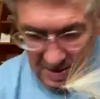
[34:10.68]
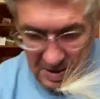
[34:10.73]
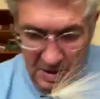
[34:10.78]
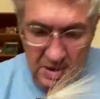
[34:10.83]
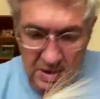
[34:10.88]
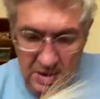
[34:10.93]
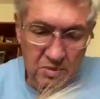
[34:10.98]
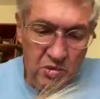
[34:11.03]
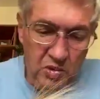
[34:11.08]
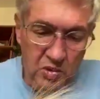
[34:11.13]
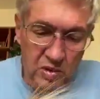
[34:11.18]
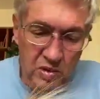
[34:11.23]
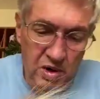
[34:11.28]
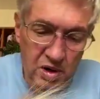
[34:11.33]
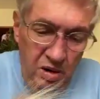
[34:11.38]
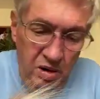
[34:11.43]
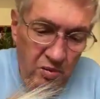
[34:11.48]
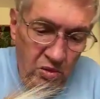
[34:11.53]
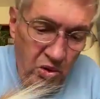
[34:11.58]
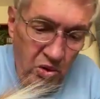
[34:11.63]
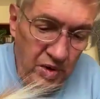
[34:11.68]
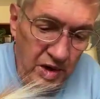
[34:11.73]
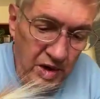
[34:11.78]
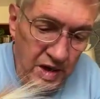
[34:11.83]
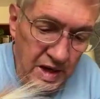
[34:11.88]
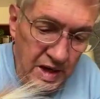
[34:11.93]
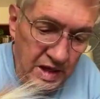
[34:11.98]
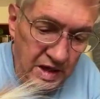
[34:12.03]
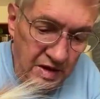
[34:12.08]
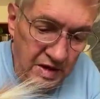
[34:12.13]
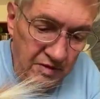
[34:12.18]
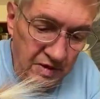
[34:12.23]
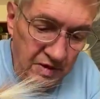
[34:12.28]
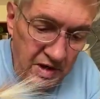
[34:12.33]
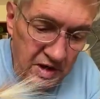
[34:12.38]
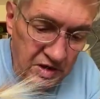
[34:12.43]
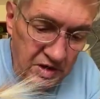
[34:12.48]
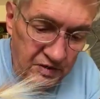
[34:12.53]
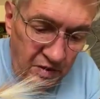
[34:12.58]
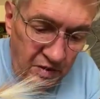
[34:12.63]
cut it a little more than 1/8 of an
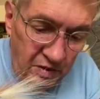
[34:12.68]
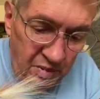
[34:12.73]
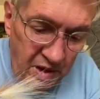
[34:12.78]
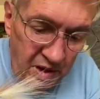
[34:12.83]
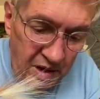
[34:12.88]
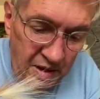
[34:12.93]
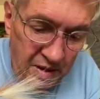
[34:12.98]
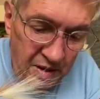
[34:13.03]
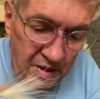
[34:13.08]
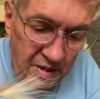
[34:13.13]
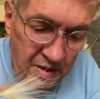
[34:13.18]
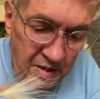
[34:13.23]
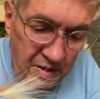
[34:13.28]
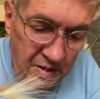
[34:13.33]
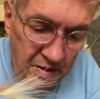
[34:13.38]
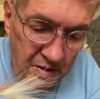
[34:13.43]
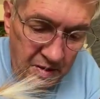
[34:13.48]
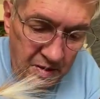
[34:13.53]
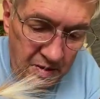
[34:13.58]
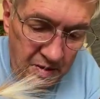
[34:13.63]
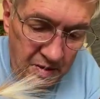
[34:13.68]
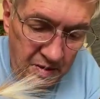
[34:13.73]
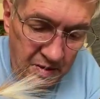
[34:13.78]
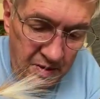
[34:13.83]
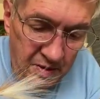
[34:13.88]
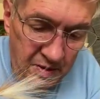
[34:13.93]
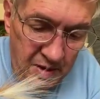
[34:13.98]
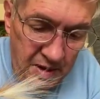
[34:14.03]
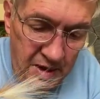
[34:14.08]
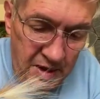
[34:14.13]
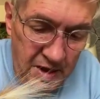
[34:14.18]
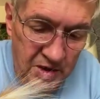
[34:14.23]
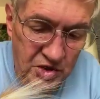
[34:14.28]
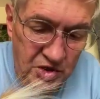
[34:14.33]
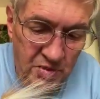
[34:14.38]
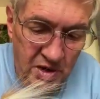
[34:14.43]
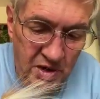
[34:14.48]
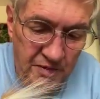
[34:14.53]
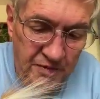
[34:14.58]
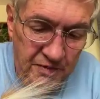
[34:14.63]
inch from my
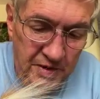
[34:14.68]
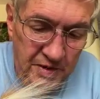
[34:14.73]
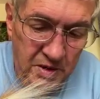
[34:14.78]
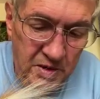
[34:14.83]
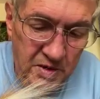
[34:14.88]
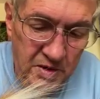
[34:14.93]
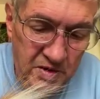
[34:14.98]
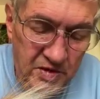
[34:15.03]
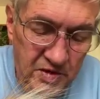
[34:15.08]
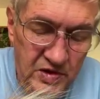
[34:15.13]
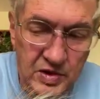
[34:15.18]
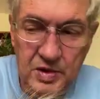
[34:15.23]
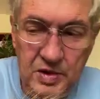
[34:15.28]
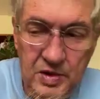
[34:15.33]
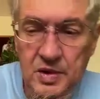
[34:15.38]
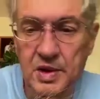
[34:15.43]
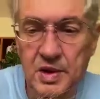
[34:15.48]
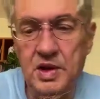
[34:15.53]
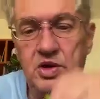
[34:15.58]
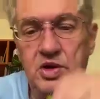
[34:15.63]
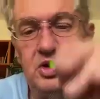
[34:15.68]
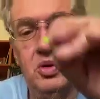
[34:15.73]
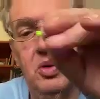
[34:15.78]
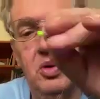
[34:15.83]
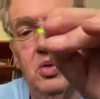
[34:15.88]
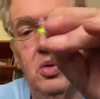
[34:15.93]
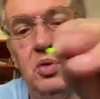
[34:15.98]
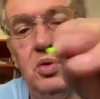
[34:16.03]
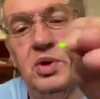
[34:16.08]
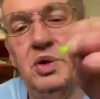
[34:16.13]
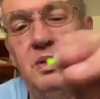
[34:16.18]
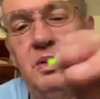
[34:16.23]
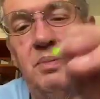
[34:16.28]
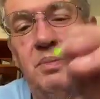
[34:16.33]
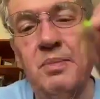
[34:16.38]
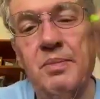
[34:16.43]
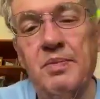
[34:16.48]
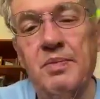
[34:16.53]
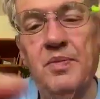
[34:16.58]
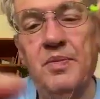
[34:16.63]
edge of my fingers. That should hold
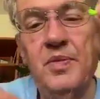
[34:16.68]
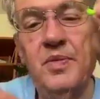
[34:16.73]
it.